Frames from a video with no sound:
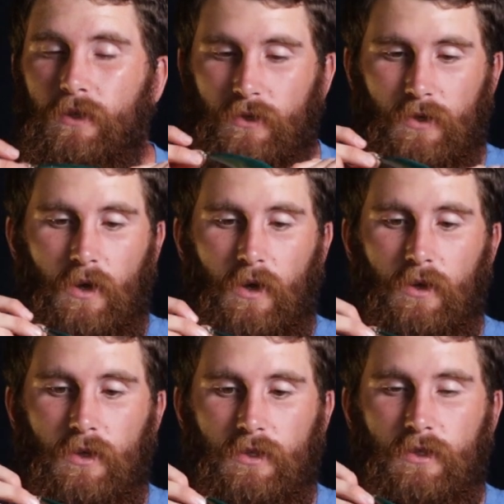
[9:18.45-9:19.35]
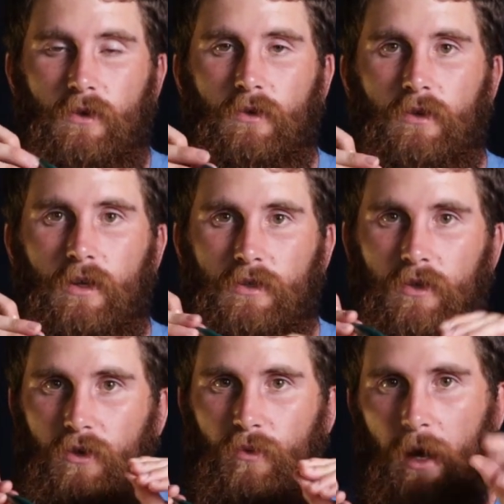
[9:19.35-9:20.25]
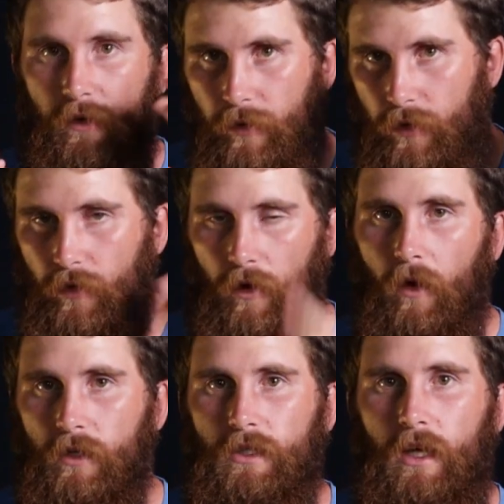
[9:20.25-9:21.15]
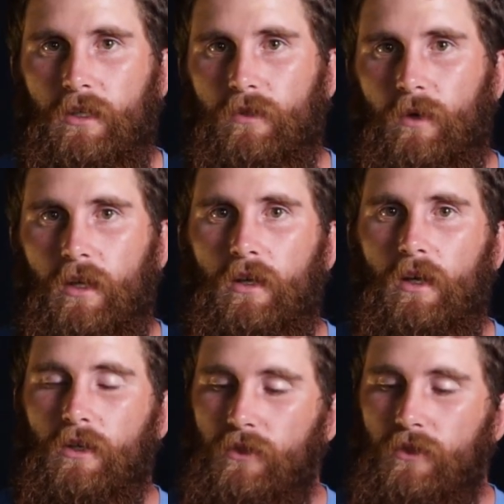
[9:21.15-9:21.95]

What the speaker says: So this is it's a good weight for you to cast out as well.